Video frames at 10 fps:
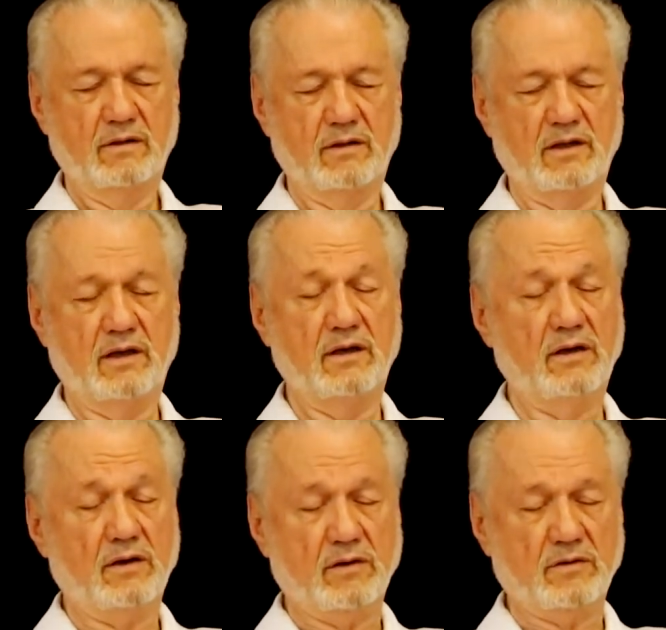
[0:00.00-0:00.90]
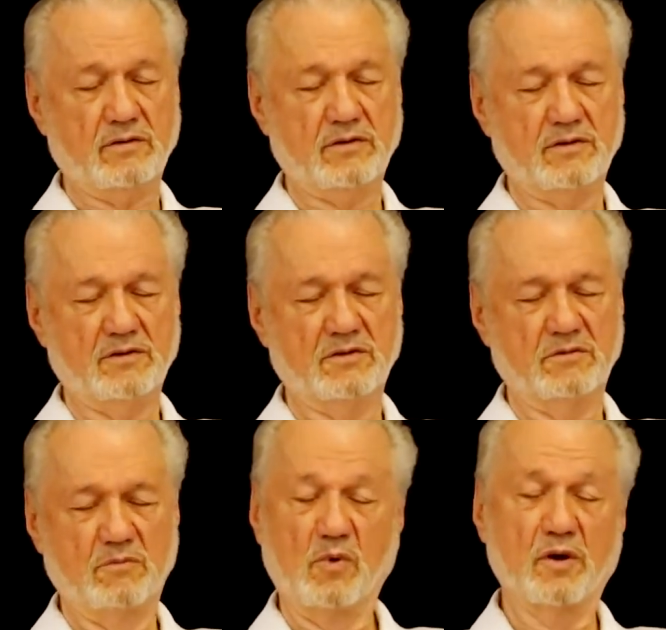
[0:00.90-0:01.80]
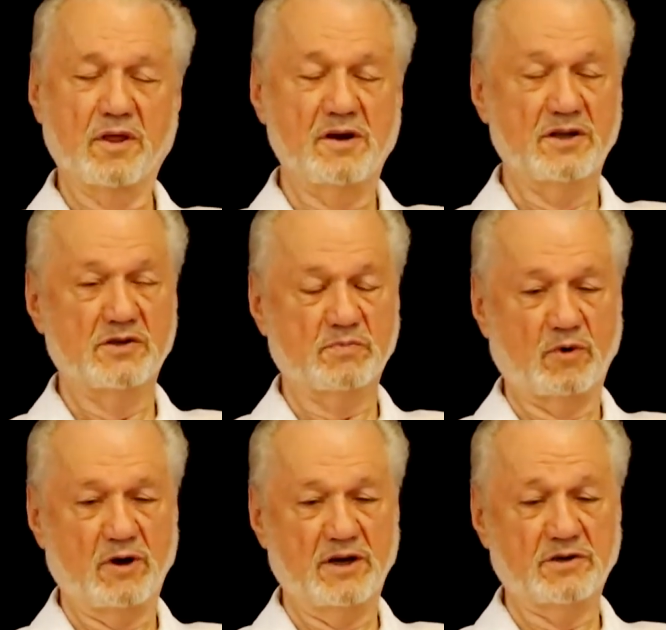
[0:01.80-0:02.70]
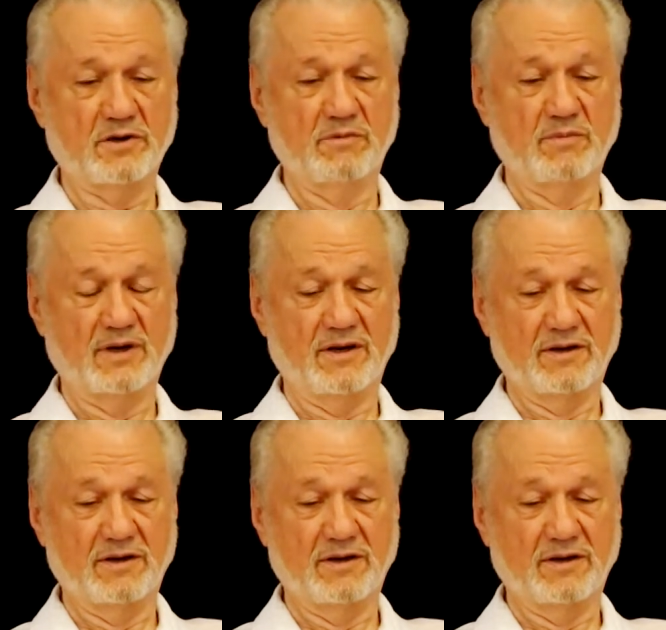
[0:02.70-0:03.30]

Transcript: the more than inspiration, but